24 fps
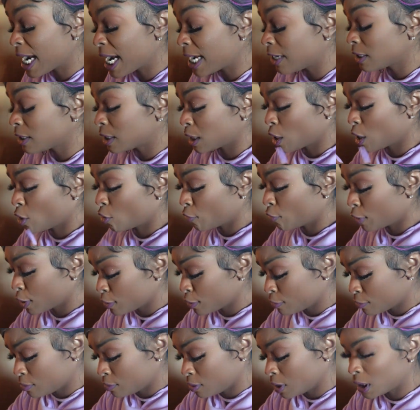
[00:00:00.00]
house and
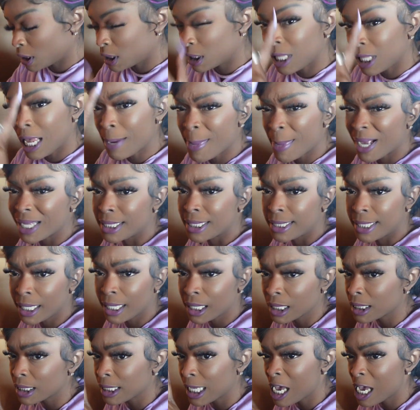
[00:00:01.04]
grill. This is like my
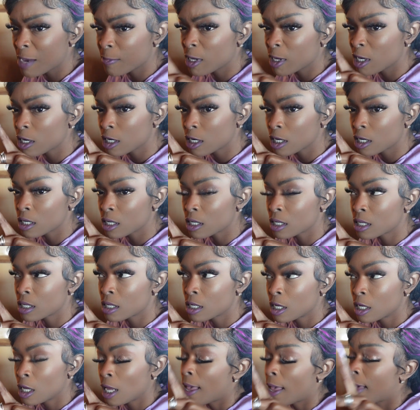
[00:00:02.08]
second time here,
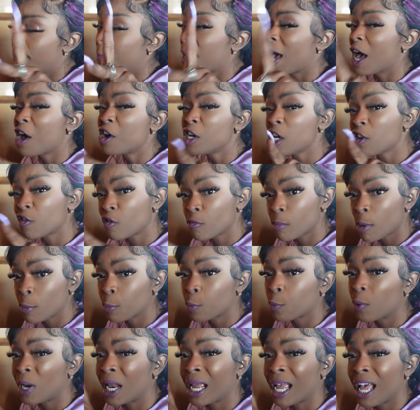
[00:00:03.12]
but I don't even
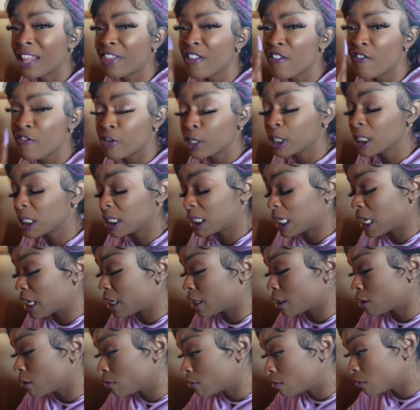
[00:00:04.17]
remember what I got the first
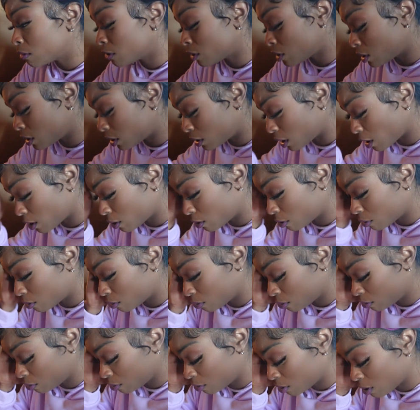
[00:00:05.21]
time. So
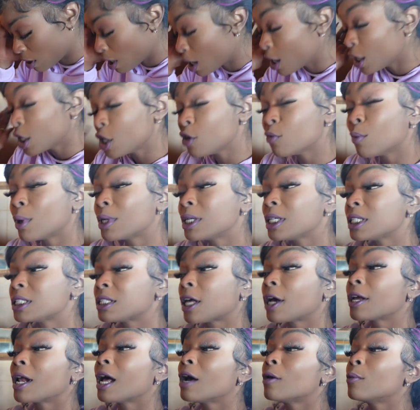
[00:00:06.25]
you want to
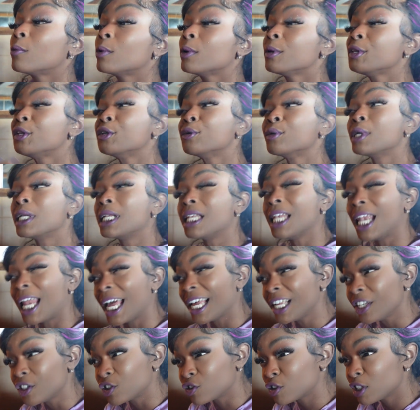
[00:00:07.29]
start out? We doing
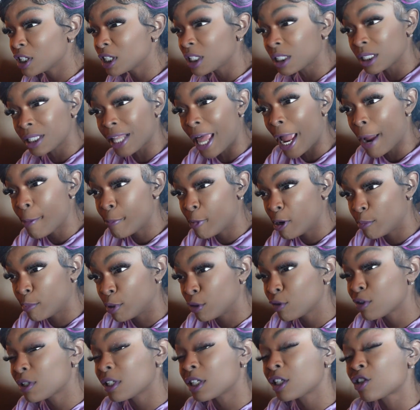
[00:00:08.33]
light drinks like
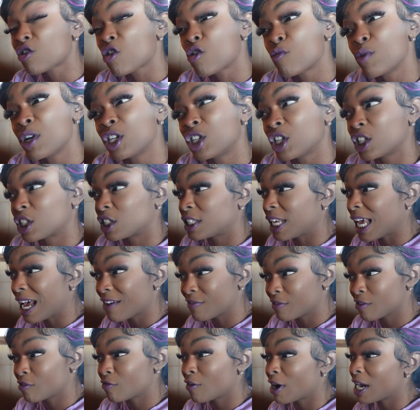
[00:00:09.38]
mimosas, or we just
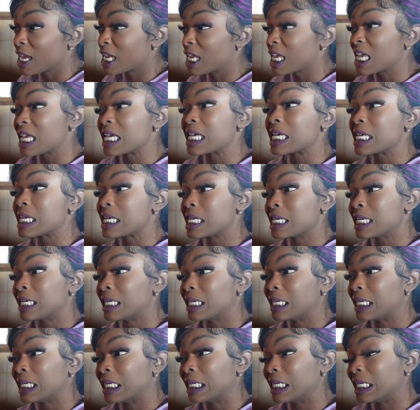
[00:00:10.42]
dive right in? I was gonna say I'm gonna
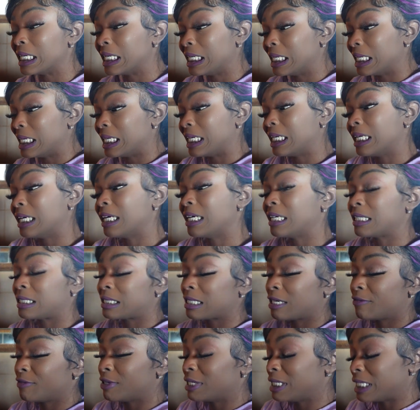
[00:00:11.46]
get a sangria. I can
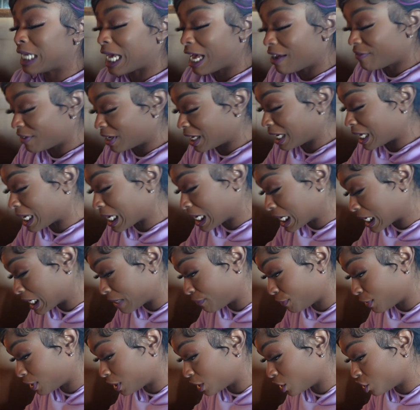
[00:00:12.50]
definitely diving
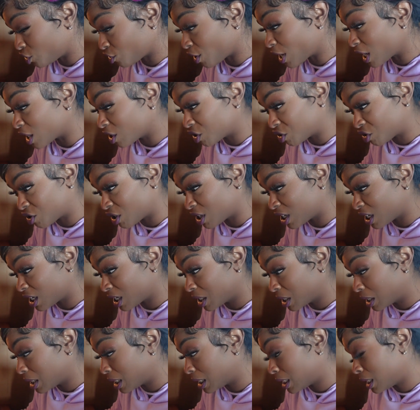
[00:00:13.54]
in with a drink. I was
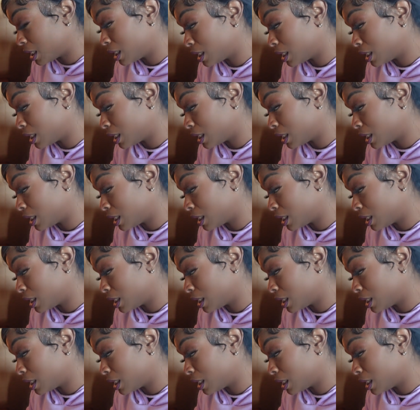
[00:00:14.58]
going